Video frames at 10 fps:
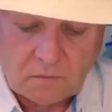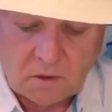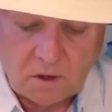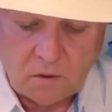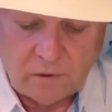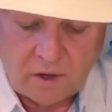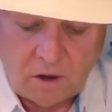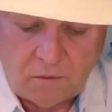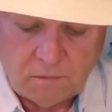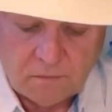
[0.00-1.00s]
There we
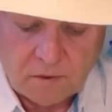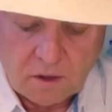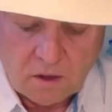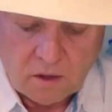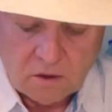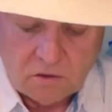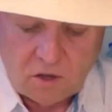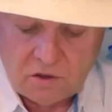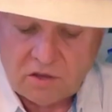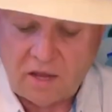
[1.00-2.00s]
go.
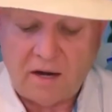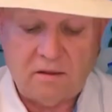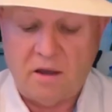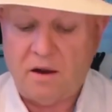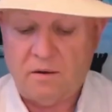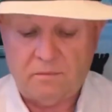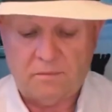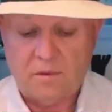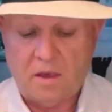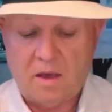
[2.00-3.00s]
Just sitting there
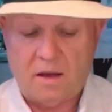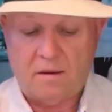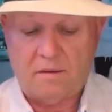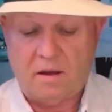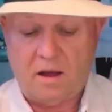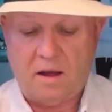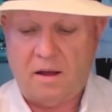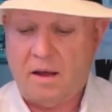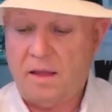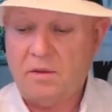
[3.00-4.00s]

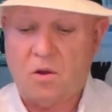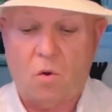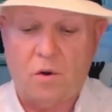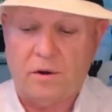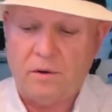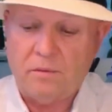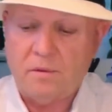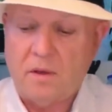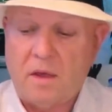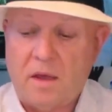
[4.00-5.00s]
on the corner.
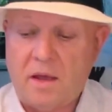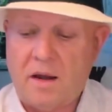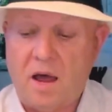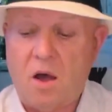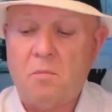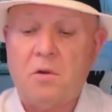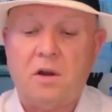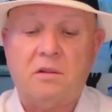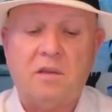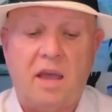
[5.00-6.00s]
And now I'm going
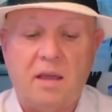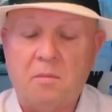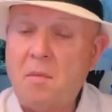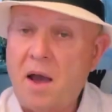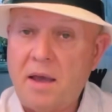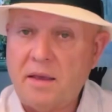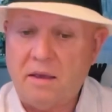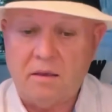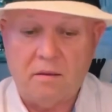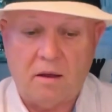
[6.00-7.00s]
to take my
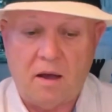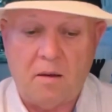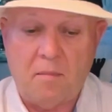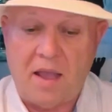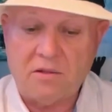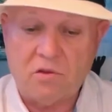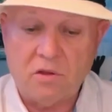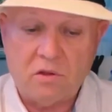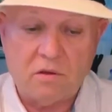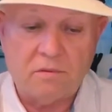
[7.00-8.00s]

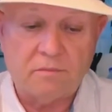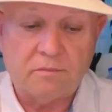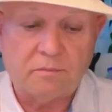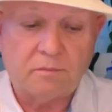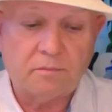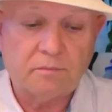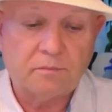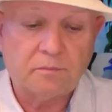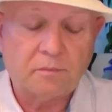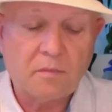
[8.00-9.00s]
matches.
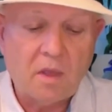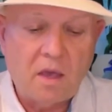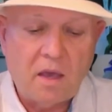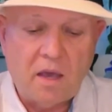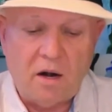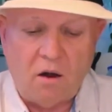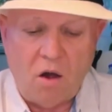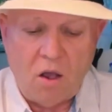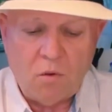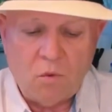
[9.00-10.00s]
And
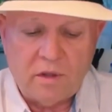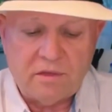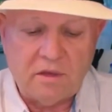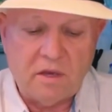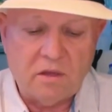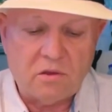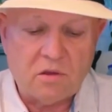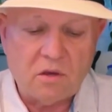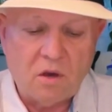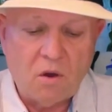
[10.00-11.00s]
along with
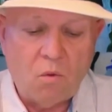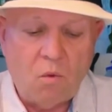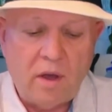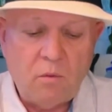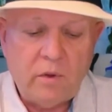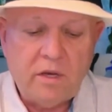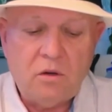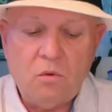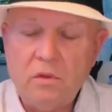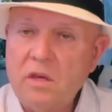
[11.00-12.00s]
these, when we
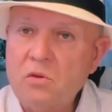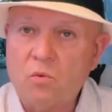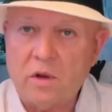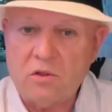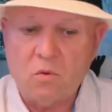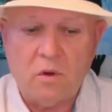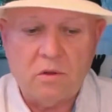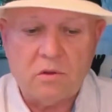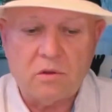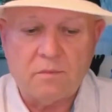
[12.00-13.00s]
do these
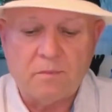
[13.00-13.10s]
rituals,